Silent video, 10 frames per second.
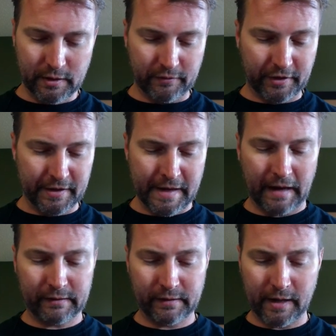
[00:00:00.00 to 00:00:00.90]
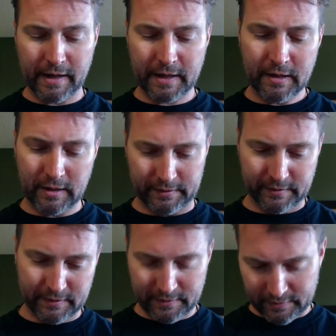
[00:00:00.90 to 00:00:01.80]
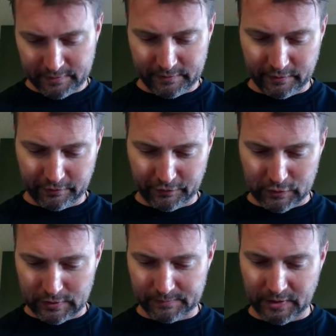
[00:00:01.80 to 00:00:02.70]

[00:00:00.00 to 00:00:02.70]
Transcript: of Connect I Cut this fall.